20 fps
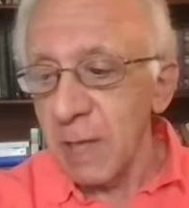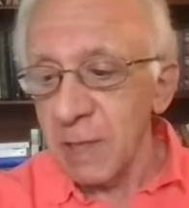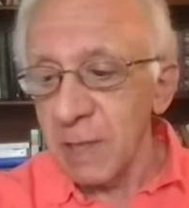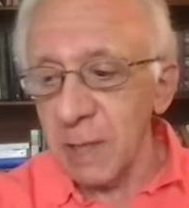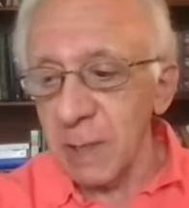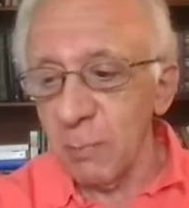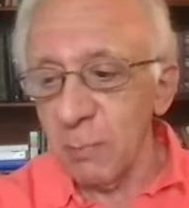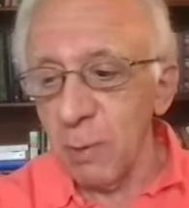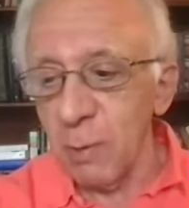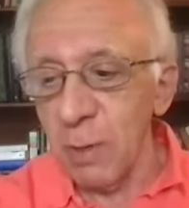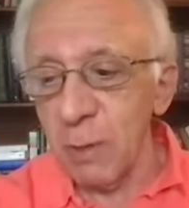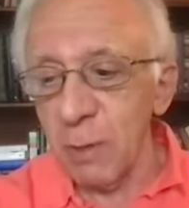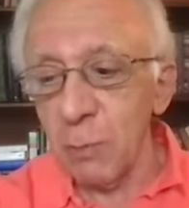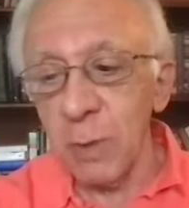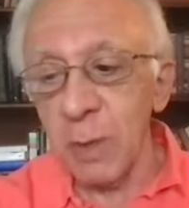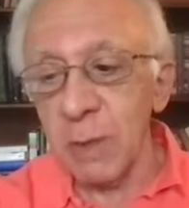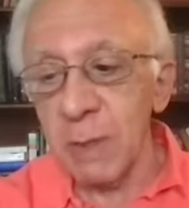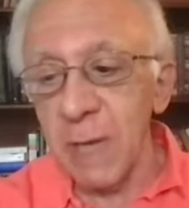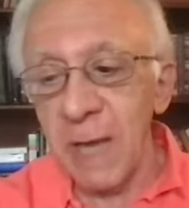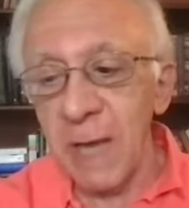to the point
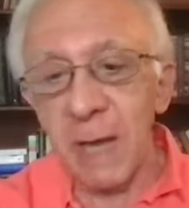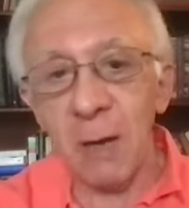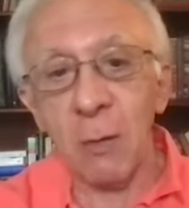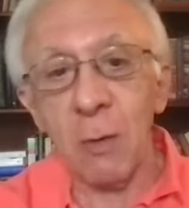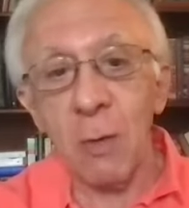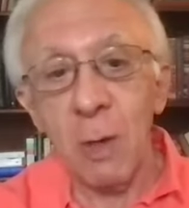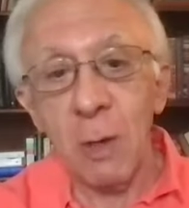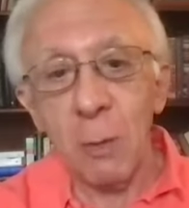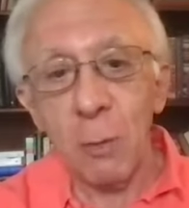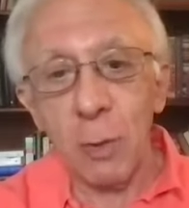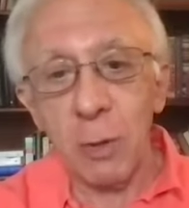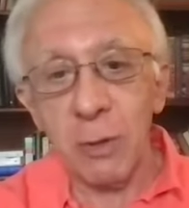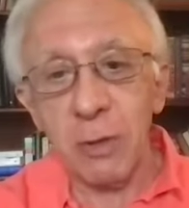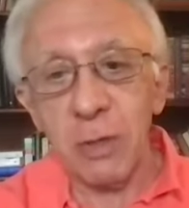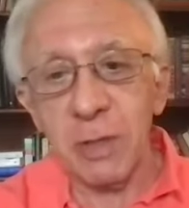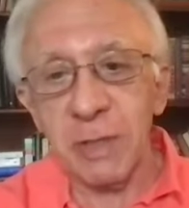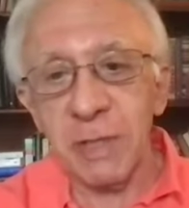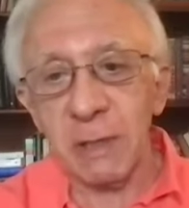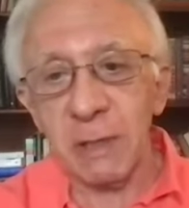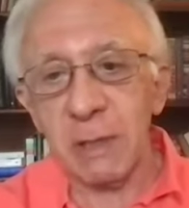where now
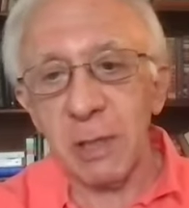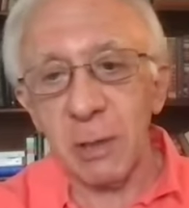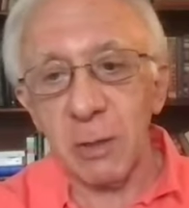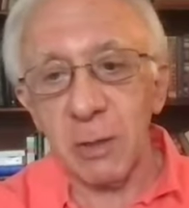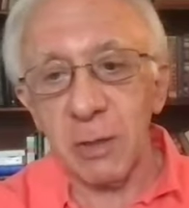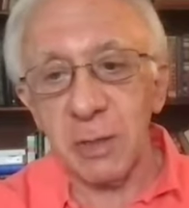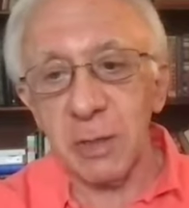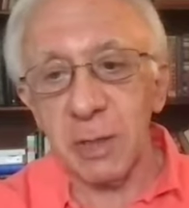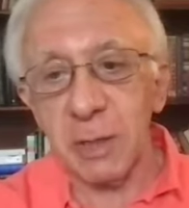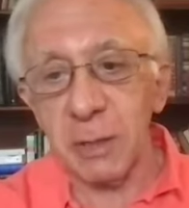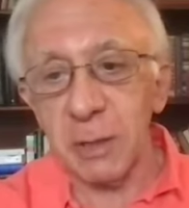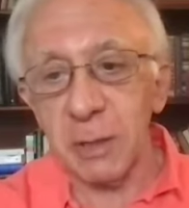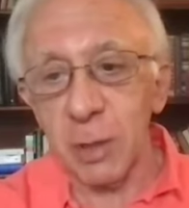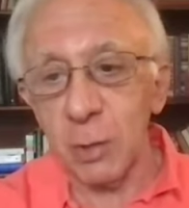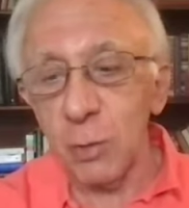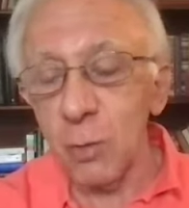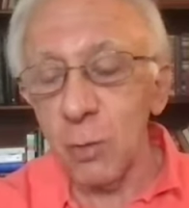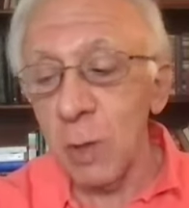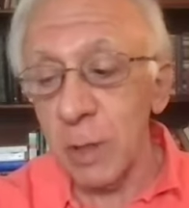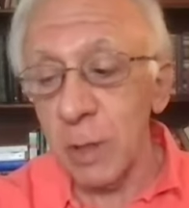workers at close to
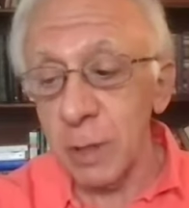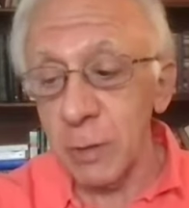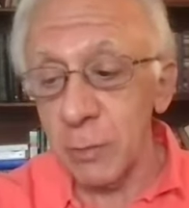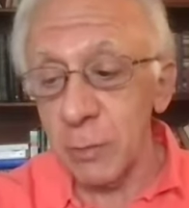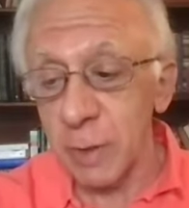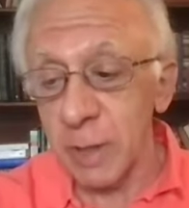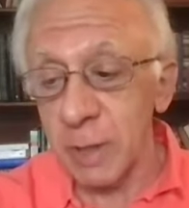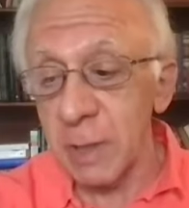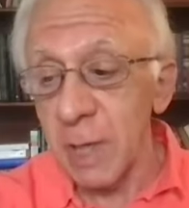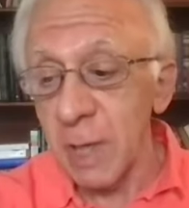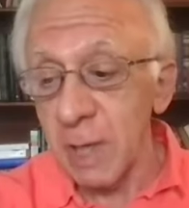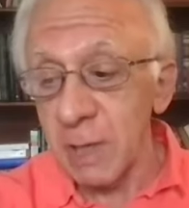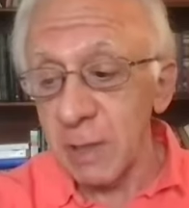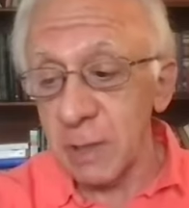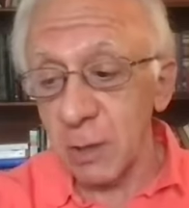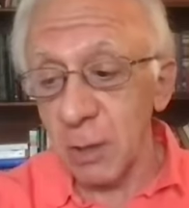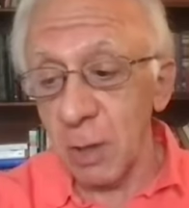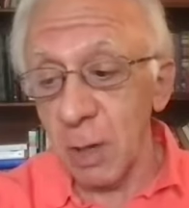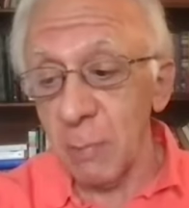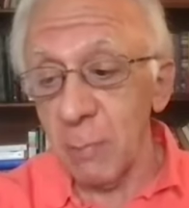200
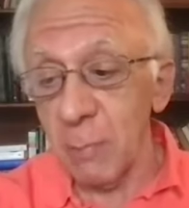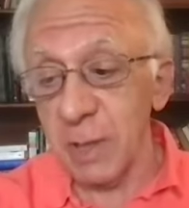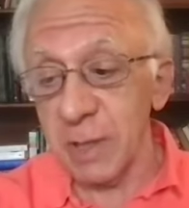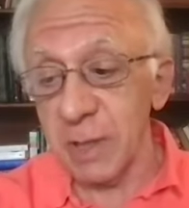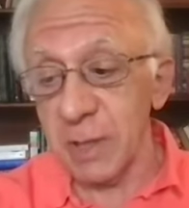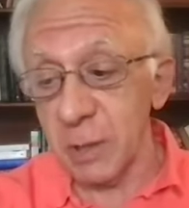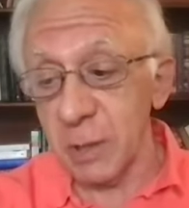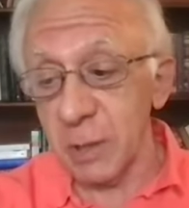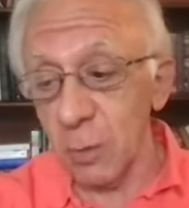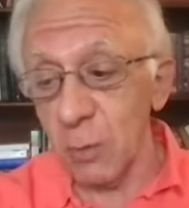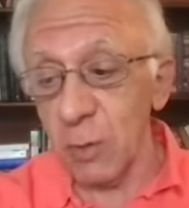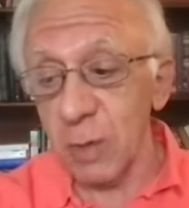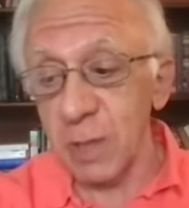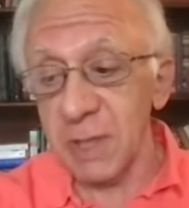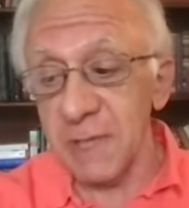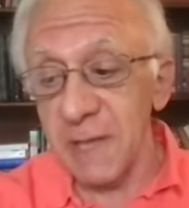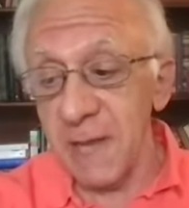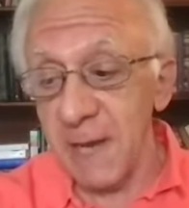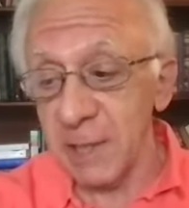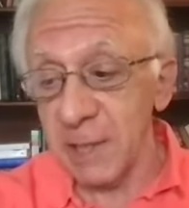Starbucks
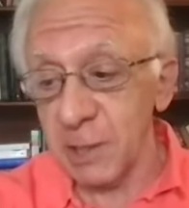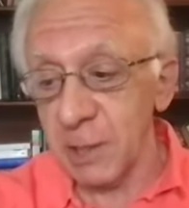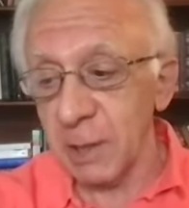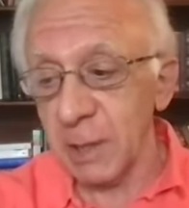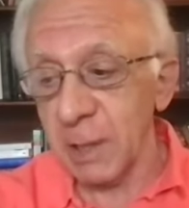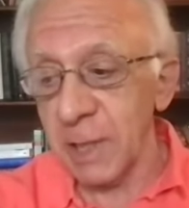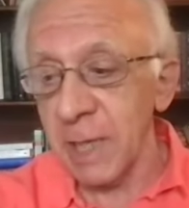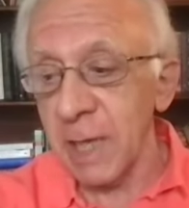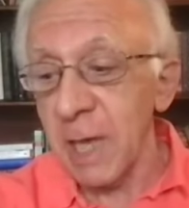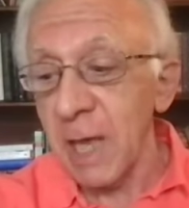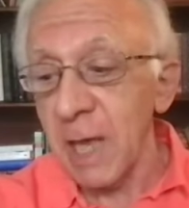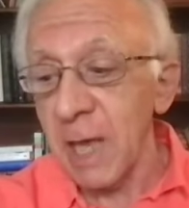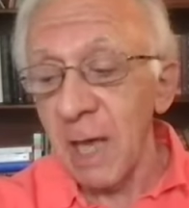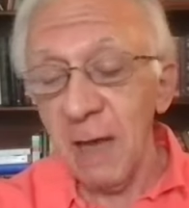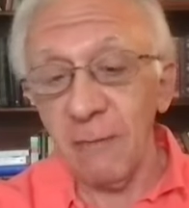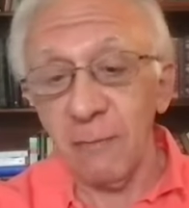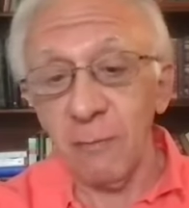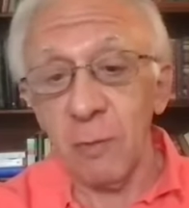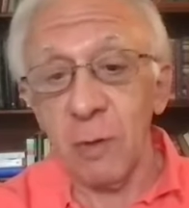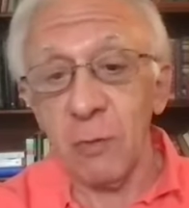stores nationally
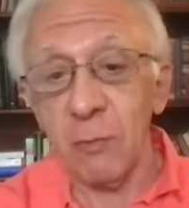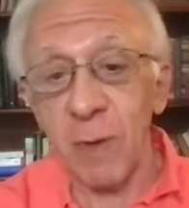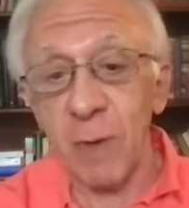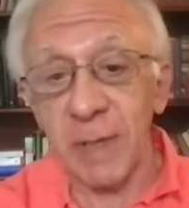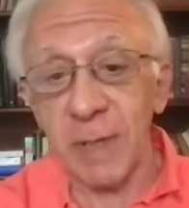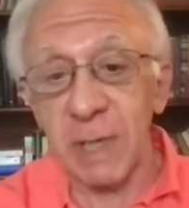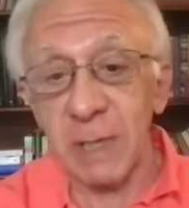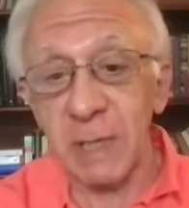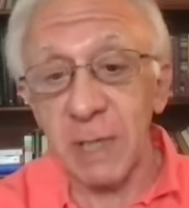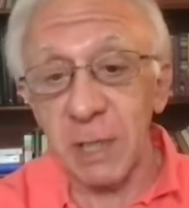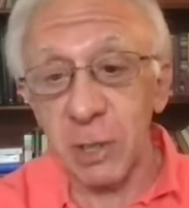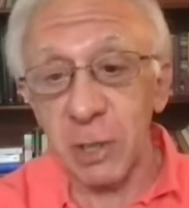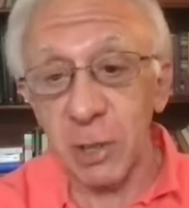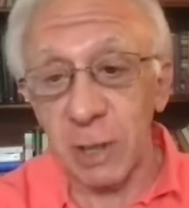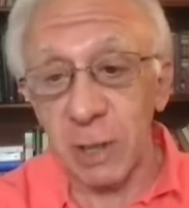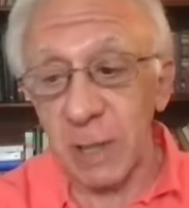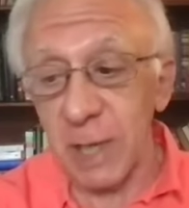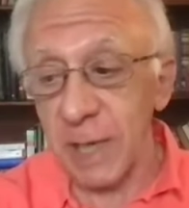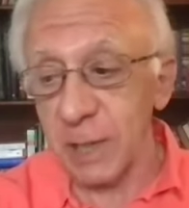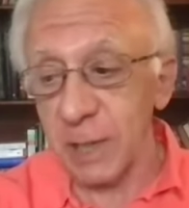have won recognition
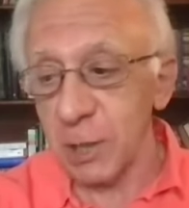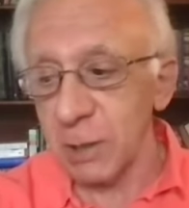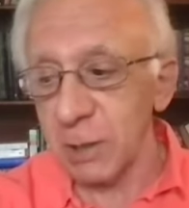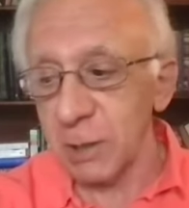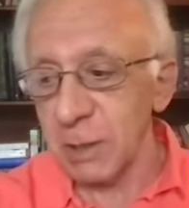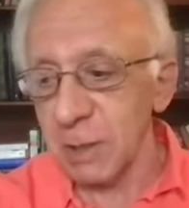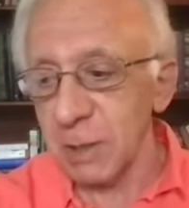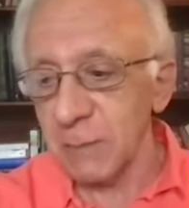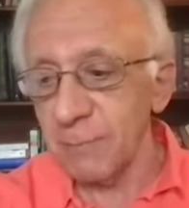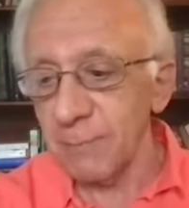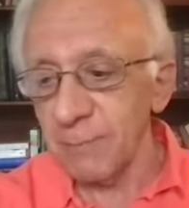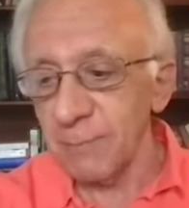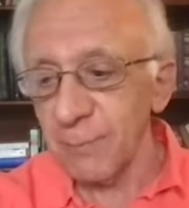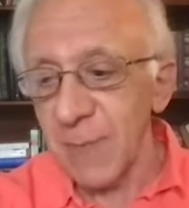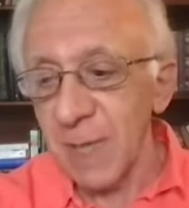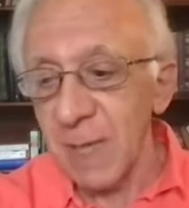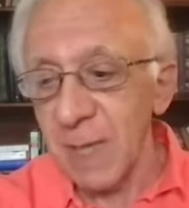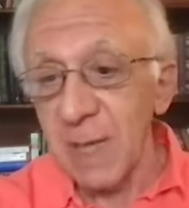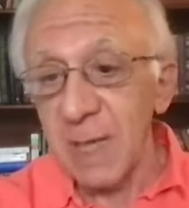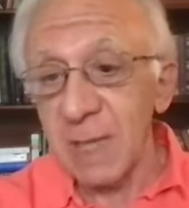elections.
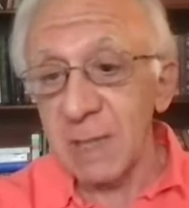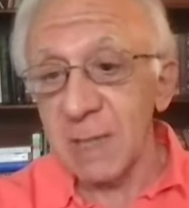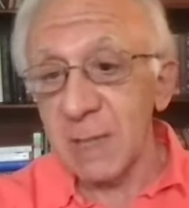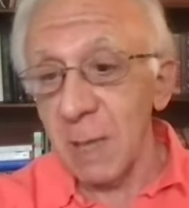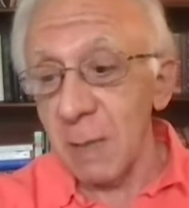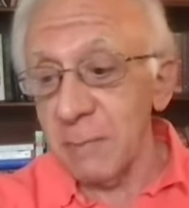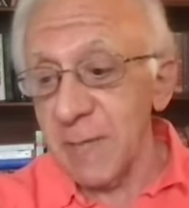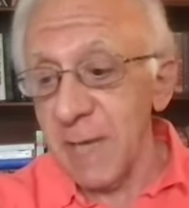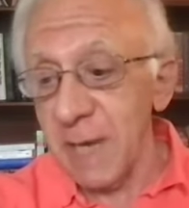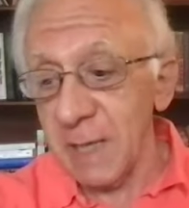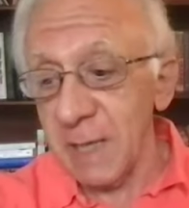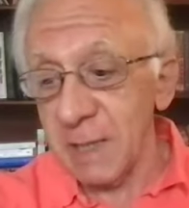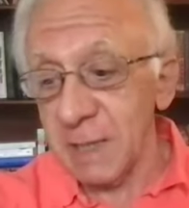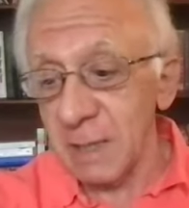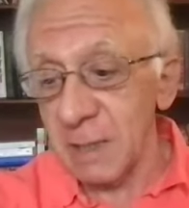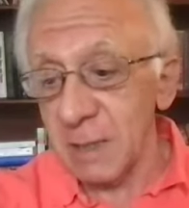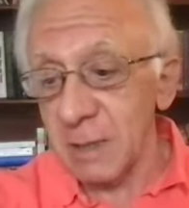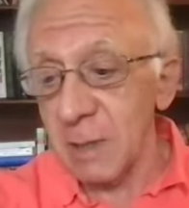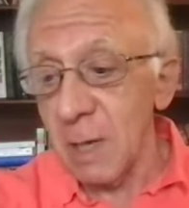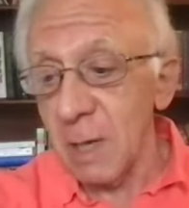In some
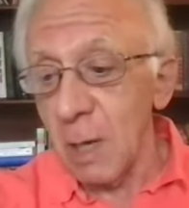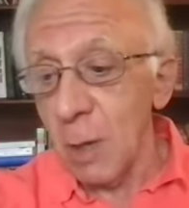cases,